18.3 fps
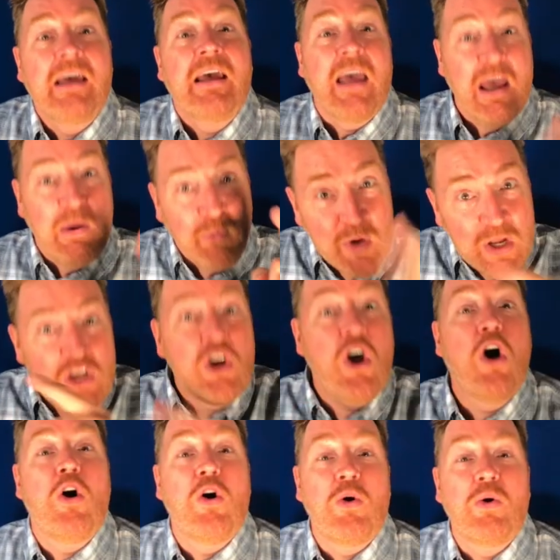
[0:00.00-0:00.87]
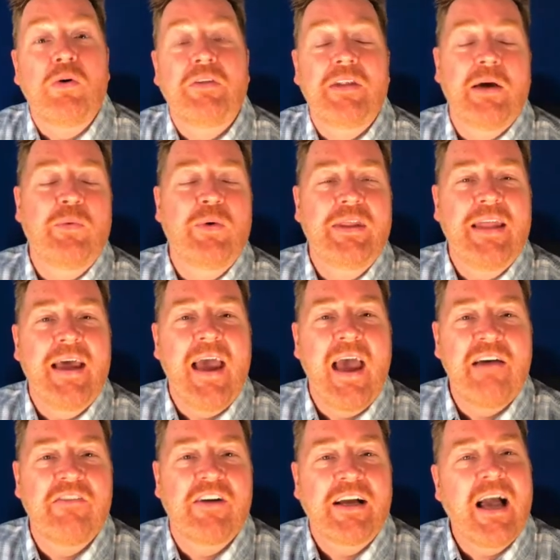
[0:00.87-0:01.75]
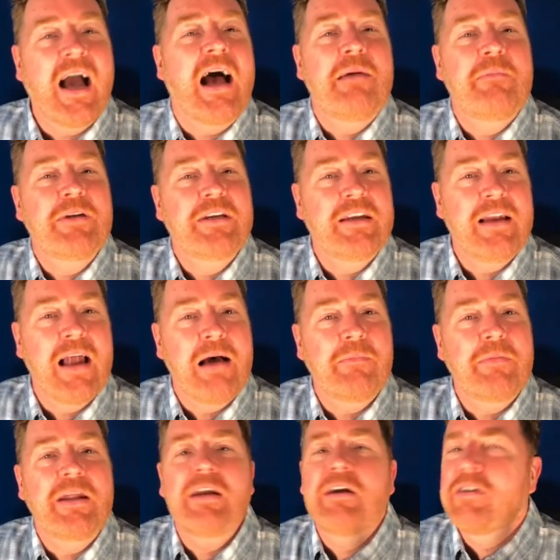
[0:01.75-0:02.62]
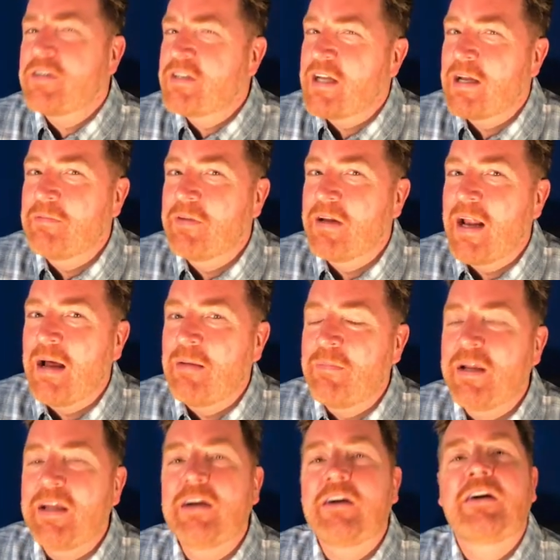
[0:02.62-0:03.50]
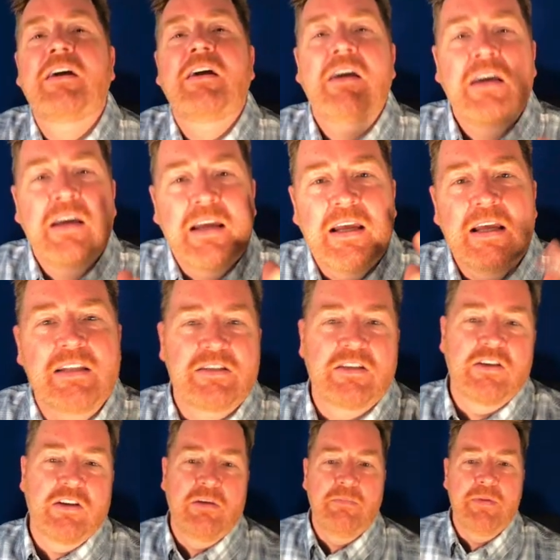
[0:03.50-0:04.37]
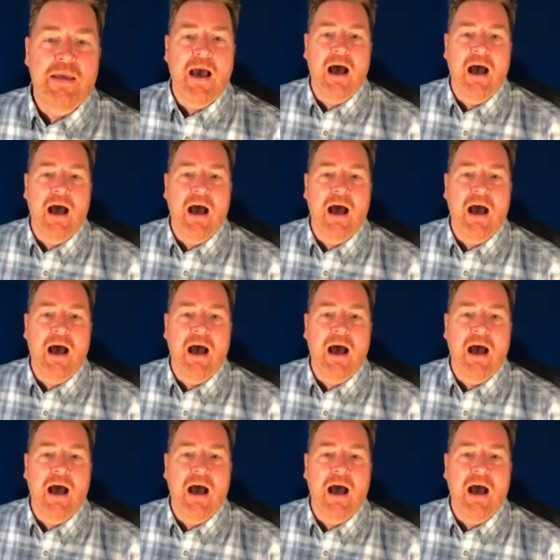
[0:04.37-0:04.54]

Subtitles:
And we know that when they have a common denominator, same denominator, it's going to be